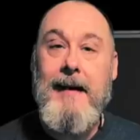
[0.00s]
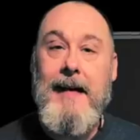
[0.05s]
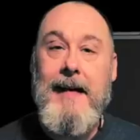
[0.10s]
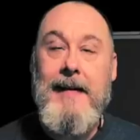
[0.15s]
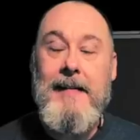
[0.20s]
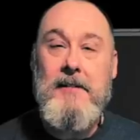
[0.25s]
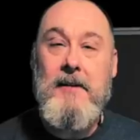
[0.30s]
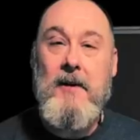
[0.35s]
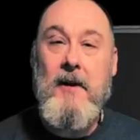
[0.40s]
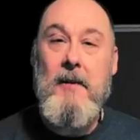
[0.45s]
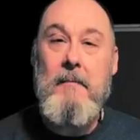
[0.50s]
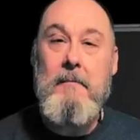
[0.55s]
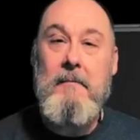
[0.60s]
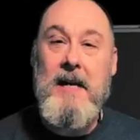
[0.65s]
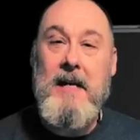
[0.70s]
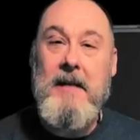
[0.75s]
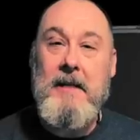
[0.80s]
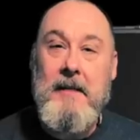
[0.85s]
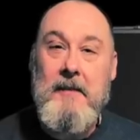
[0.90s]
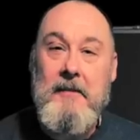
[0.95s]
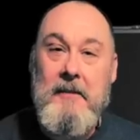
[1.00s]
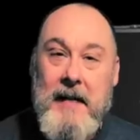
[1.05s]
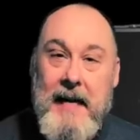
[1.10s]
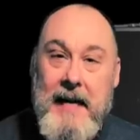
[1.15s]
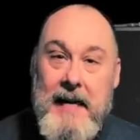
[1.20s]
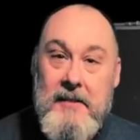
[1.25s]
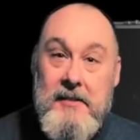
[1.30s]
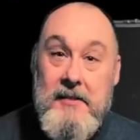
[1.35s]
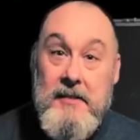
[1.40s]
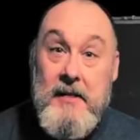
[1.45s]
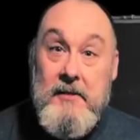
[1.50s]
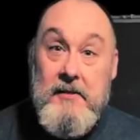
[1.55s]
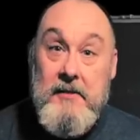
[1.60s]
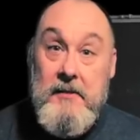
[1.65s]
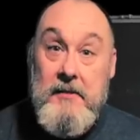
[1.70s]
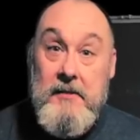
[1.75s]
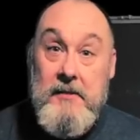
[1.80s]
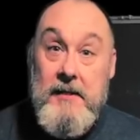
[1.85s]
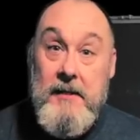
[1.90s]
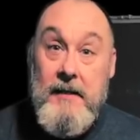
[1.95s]
Ask our megalithic
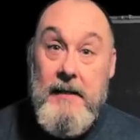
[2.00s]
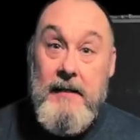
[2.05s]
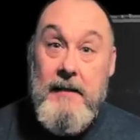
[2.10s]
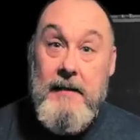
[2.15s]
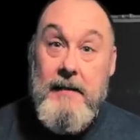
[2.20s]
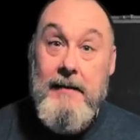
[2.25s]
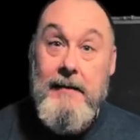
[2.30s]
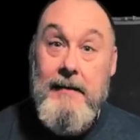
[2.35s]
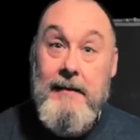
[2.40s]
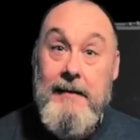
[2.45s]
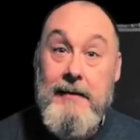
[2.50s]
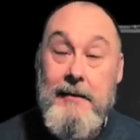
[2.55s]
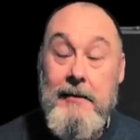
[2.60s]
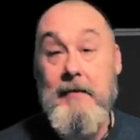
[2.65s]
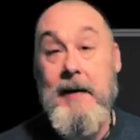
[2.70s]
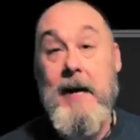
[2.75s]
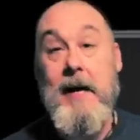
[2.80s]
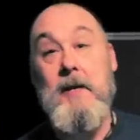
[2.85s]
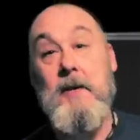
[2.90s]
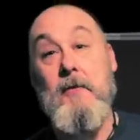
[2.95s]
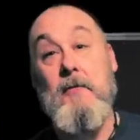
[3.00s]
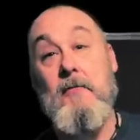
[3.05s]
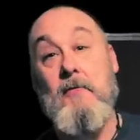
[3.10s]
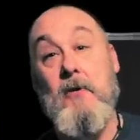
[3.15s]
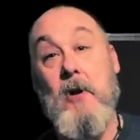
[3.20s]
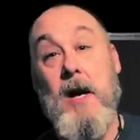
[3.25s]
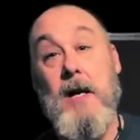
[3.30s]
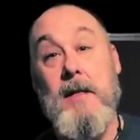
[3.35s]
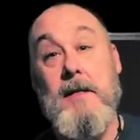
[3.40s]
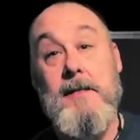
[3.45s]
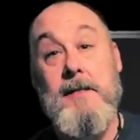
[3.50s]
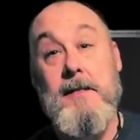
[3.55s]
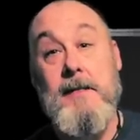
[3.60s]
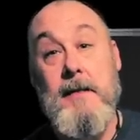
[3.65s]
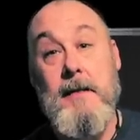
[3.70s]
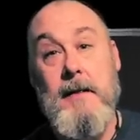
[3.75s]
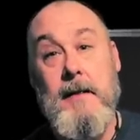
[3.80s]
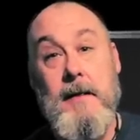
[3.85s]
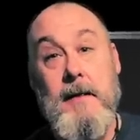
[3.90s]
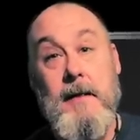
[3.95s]
ancestors the value of rocks.
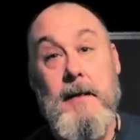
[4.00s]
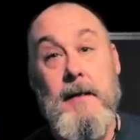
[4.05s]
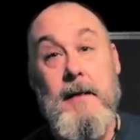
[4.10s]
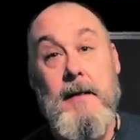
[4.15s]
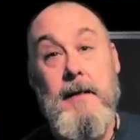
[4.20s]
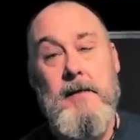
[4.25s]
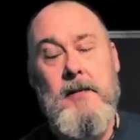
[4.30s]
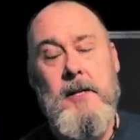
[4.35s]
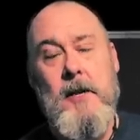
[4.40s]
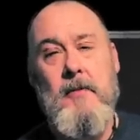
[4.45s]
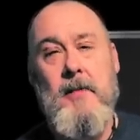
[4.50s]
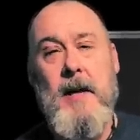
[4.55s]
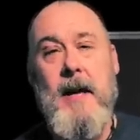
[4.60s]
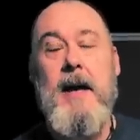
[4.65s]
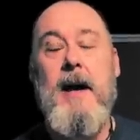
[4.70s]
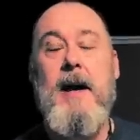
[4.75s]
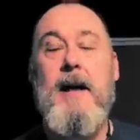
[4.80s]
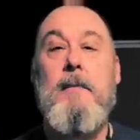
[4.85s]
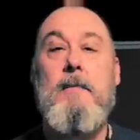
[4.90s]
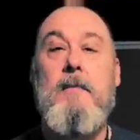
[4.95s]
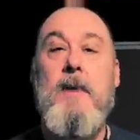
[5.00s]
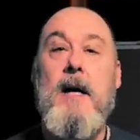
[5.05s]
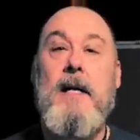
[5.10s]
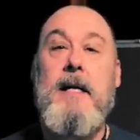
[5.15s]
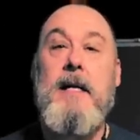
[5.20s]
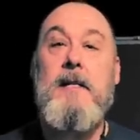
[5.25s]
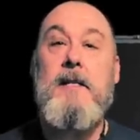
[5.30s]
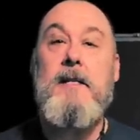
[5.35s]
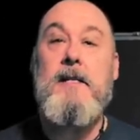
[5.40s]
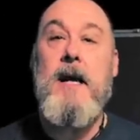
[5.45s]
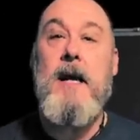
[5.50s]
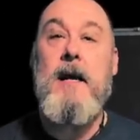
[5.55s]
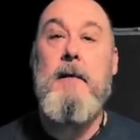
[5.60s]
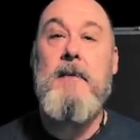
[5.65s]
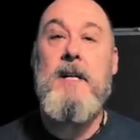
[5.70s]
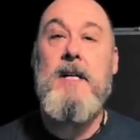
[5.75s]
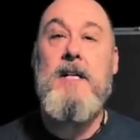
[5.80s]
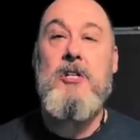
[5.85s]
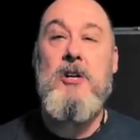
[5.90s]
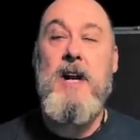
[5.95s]
So that kind of mocking
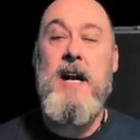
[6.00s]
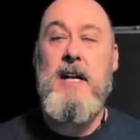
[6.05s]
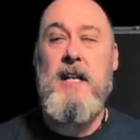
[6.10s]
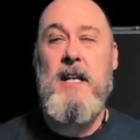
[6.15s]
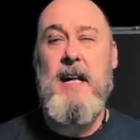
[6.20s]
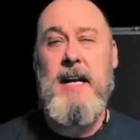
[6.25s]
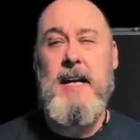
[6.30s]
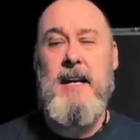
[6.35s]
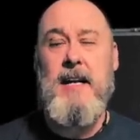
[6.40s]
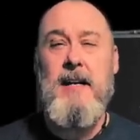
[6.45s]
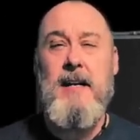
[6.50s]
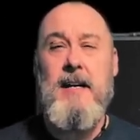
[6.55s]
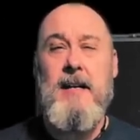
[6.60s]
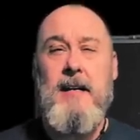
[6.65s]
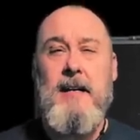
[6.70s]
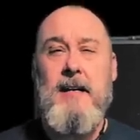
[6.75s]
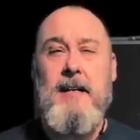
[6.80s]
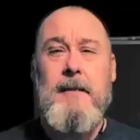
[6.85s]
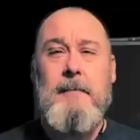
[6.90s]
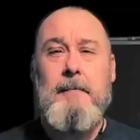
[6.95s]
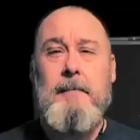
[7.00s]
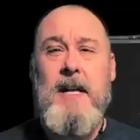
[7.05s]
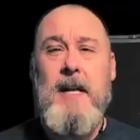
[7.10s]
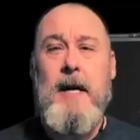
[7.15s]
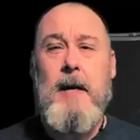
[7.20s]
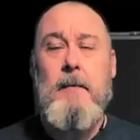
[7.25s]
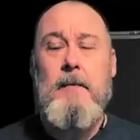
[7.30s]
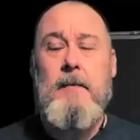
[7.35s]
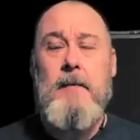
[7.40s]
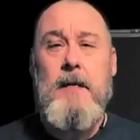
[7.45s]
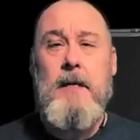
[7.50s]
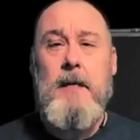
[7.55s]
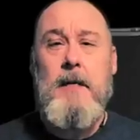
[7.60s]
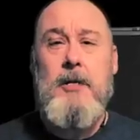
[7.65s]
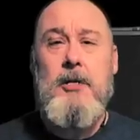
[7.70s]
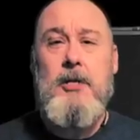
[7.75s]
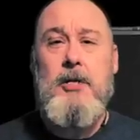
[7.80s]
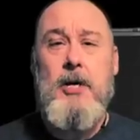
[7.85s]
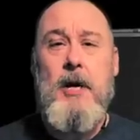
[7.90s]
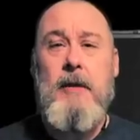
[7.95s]
statement, trying to like, you know,
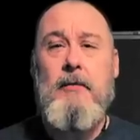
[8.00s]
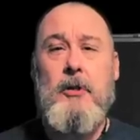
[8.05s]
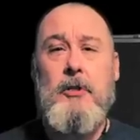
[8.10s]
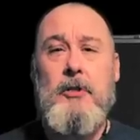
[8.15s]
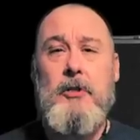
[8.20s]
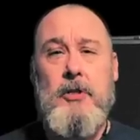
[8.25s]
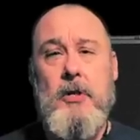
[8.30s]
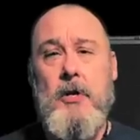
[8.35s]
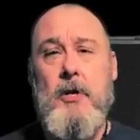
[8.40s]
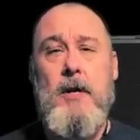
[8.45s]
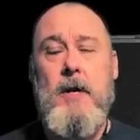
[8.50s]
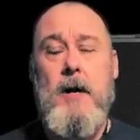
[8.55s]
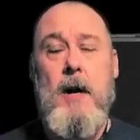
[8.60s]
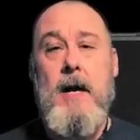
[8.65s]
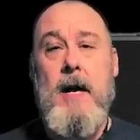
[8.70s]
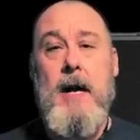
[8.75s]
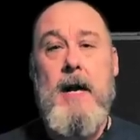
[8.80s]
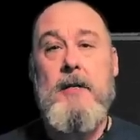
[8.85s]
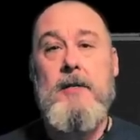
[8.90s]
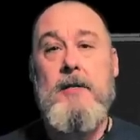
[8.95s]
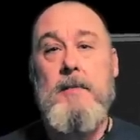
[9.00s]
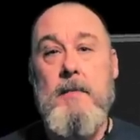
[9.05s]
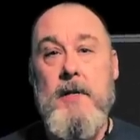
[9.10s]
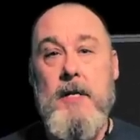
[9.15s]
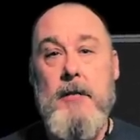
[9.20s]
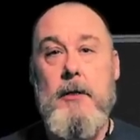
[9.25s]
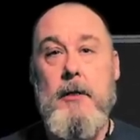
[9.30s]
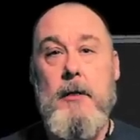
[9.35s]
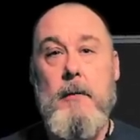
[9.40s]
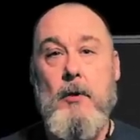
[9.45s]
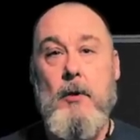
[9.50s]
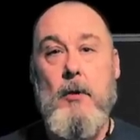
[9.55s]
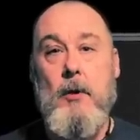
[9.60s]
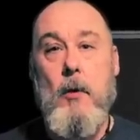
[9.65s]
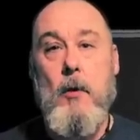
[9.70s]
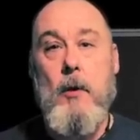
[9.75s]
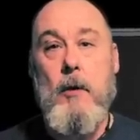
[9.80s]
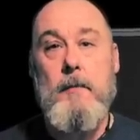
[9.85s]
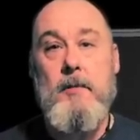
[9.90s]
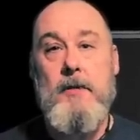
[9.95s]
shovel dirt on Ed's miserable
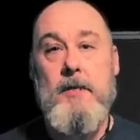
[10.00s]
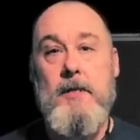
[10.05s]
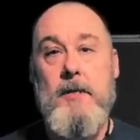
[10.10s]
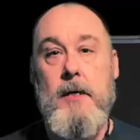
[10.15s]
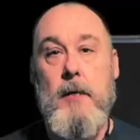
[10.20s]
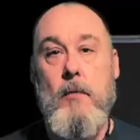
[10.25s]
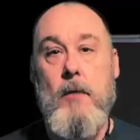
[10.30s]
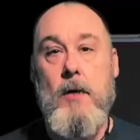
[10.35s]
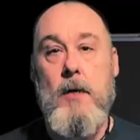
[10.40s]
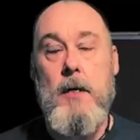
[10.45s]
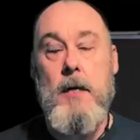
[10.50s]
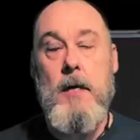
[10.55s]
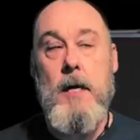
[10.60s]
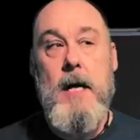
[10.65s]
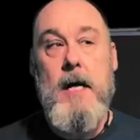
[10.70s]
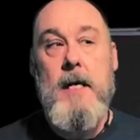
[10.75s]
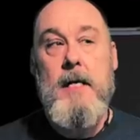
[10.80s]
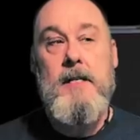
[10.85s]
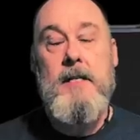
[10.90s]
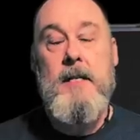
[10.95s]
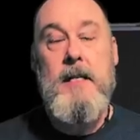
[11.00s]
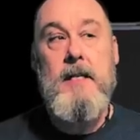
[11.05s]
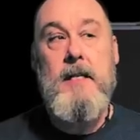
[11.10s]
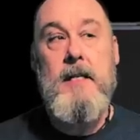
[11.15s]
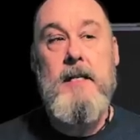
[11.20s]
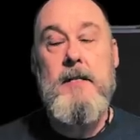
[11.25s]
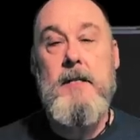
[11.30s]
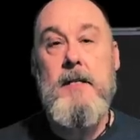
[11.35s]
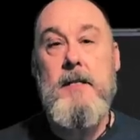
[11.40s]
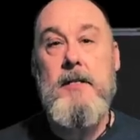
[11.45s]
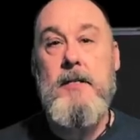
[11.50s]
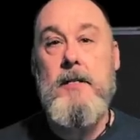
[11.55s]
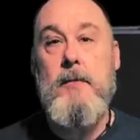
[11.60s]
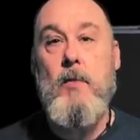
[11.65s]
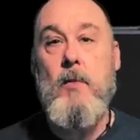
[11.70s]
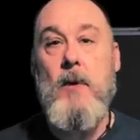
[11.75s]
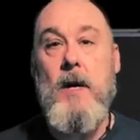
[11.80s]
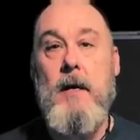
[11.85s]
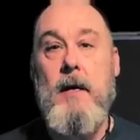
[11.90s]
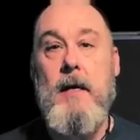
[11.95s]
corpse, as it were. See, this is
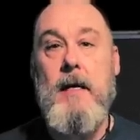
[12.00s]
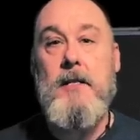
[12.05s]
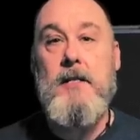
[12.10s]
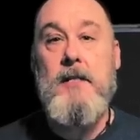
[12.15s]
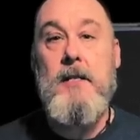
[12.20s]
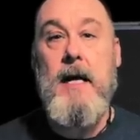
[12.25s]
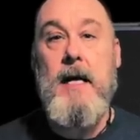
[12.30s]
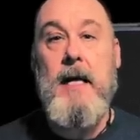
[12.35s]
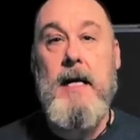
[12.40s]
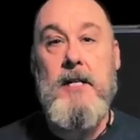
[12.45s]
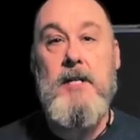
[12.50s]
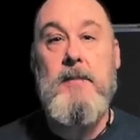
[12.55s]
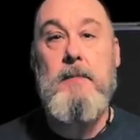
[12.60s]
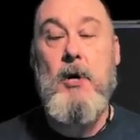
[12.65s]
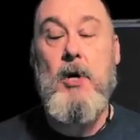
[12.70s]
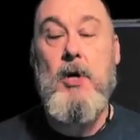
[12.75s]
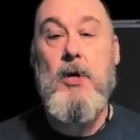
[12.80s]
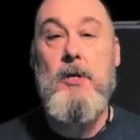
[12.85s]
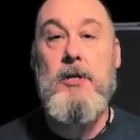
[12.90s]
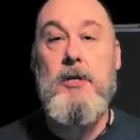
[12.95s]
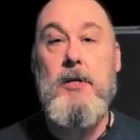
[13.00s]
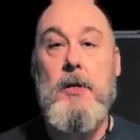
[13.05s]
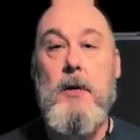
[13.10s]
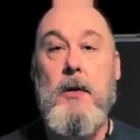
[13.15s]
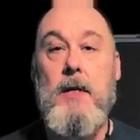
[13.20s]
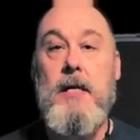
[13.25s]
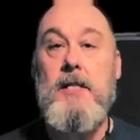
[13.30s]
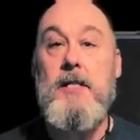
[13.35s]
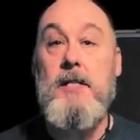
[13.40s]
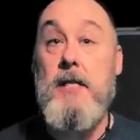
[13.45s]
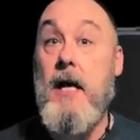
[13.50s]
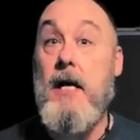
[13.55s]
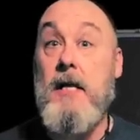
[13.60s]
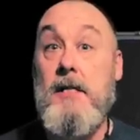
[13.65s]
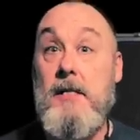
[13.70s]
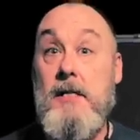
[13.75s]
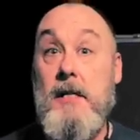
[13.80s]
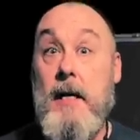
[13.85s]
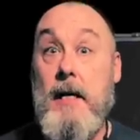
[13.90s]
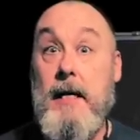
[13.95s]
where it's like it's personal. It's
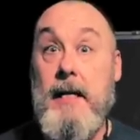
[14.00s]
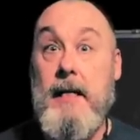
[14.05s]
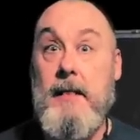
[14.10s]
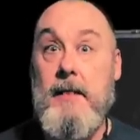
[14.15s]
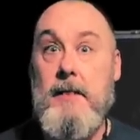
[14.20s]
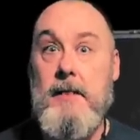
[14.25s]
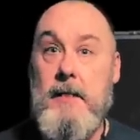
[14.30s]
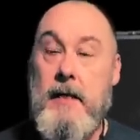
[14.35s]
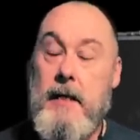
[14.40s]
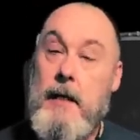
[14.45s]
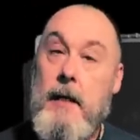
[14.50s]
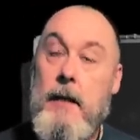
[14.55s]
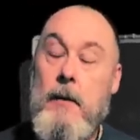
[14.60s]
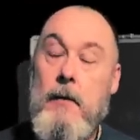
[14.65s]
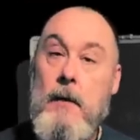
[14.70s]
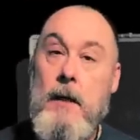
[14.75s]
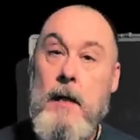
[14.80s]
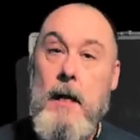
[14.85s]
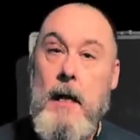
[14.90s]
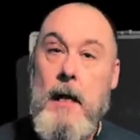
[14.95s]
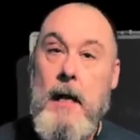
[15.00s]
not science, you know?